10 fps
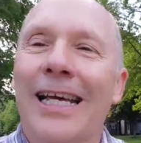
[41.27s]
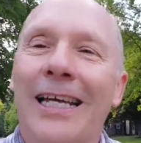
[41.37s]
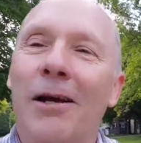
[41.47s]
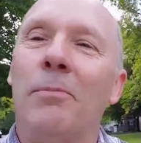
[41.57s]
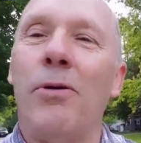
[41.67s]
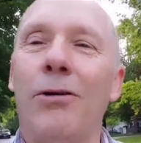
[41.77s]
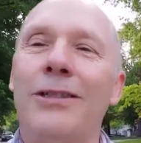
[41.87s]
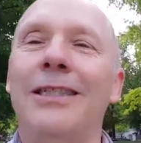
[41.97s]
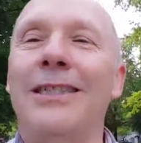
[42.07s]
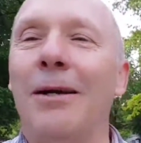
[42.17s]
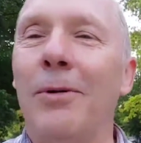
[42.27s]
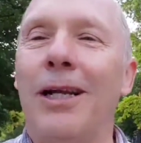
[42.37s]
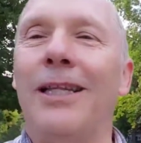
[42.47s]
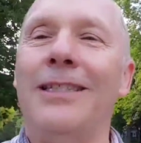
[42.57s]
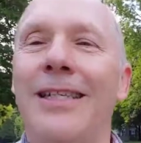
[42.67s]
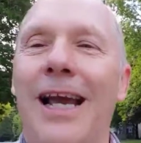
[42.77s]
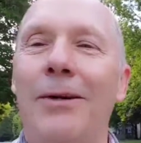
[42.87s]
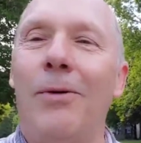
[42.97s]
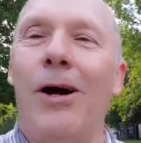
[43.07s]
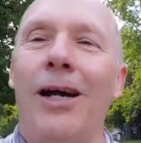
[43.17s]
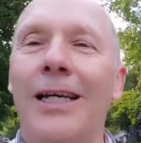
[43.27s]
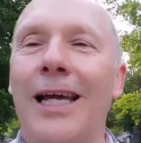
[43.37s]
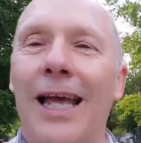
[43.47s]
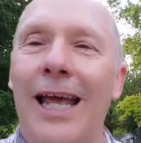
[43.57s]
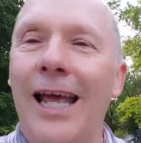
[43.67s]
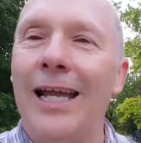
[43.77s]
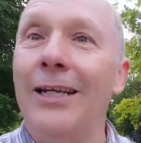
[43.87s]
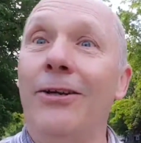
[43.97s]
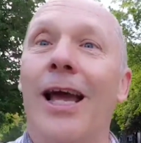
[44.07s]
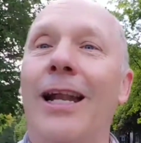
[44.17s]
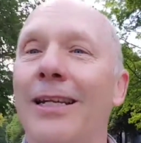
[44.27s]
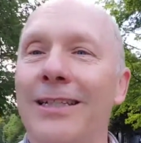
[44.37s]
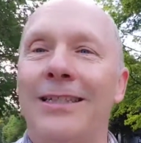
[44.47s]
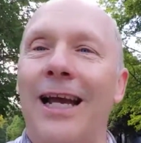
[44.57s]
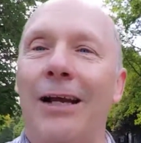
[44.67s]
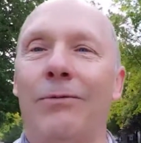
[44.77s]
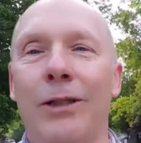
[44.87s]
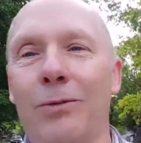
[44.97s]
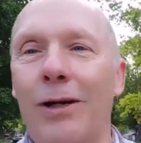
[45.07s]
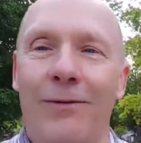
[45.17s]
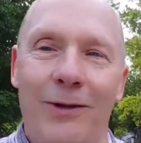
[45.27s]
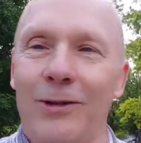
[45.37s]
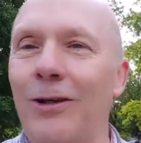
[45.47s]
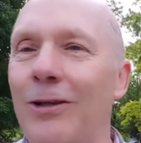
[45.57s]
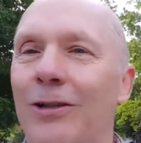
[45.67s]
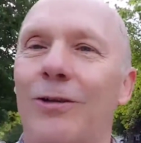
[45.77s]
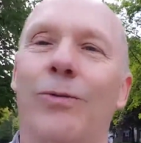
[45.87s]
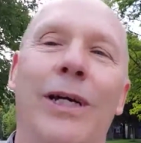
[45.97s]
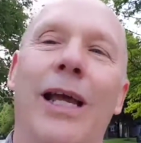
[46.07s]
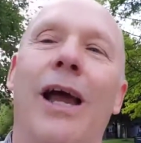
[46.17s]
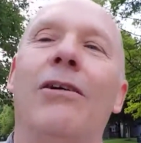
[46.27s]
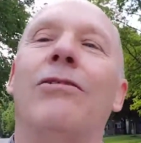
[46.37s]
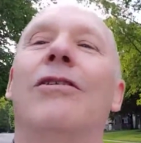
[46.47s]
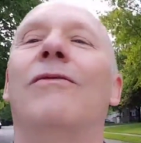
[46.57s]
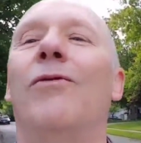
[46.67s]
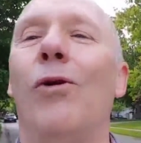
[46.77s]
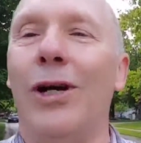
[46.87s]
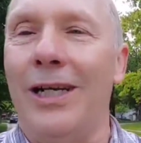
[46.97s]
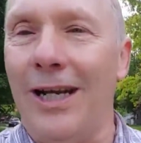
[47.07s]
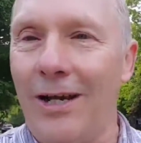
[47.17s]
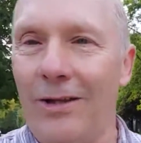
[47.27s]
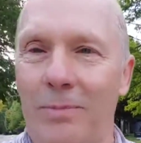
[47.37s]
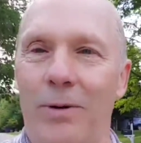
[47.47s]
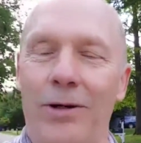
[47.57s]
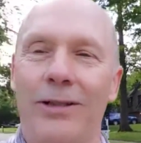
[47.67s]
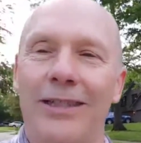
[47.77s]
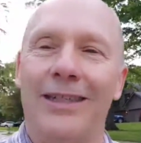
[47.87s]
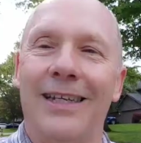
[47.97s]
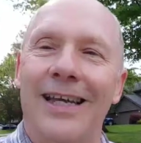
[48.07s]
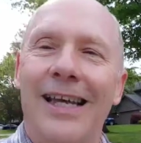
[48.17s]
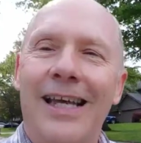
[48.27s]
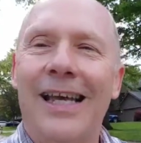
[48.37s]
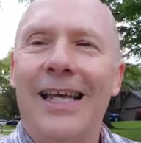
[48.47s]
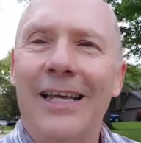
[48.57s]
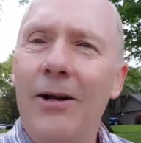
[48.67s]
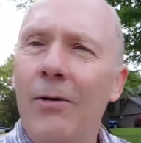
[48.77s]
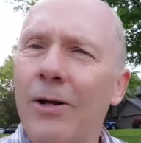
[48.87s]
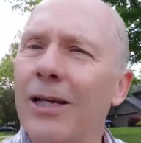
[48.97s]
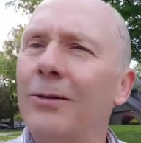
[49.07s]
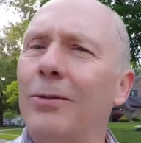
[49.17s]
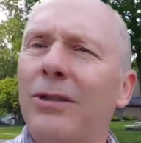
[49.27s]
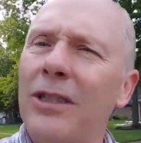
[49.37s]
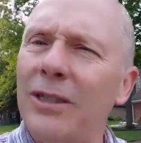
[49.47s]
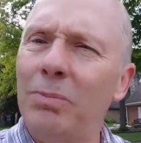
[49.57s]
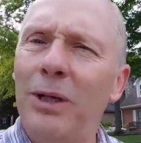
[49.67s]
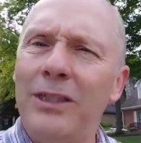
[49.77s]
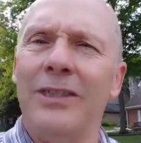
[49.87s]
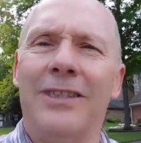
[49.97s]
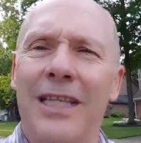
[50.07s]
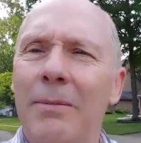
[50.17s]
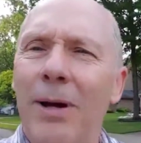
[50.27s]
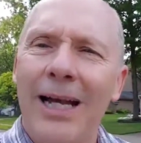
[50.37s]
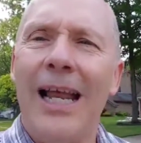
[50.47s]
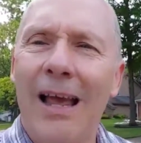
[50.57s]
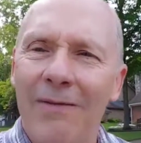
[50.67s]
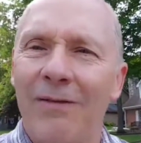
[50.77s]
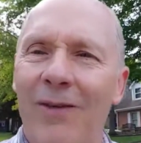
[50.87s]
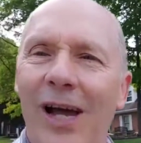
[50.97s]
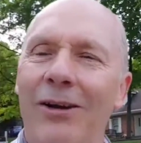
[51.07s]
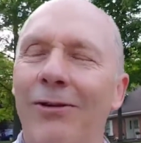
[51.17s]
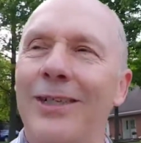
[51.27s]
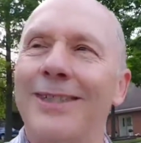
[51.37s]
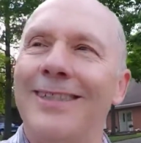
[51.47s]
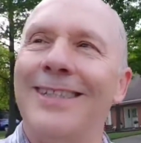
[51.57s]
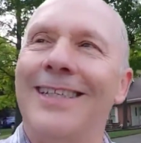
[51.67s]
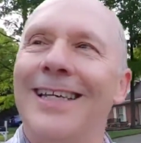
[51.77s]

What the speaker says: You're approaching someone on the sidewalk and you got to decide which one of you is going to swing out to avoid the other person. You know, because we're suspicious. They might have the virus.